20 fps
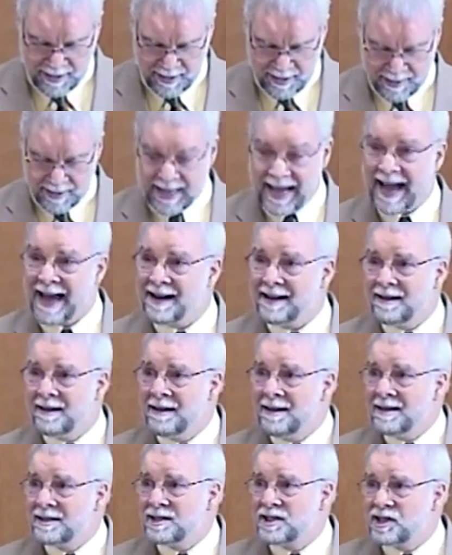They had a
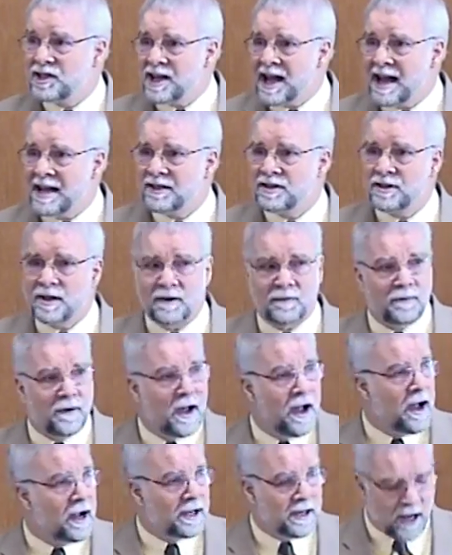sense of
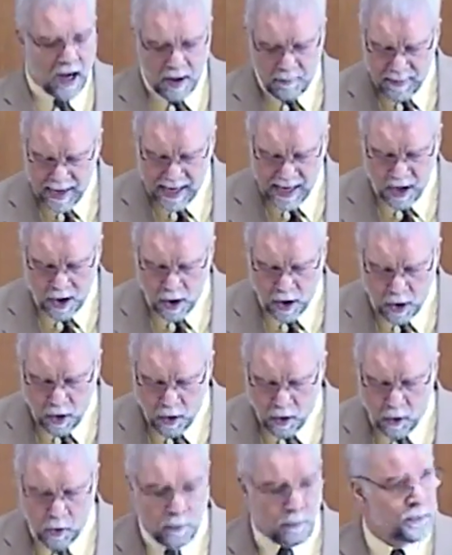coming
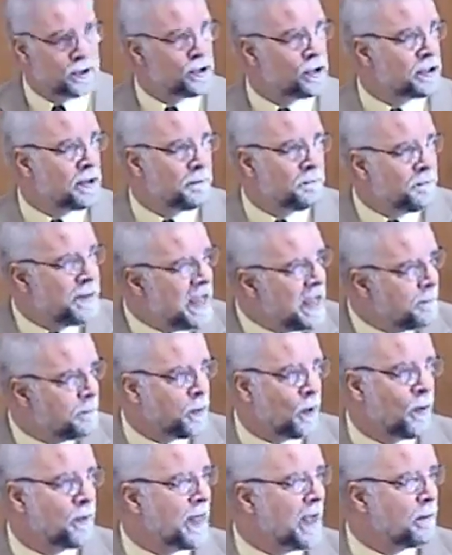home to the
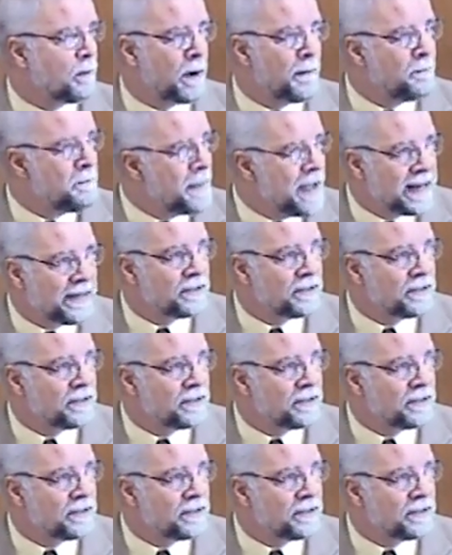people they were meant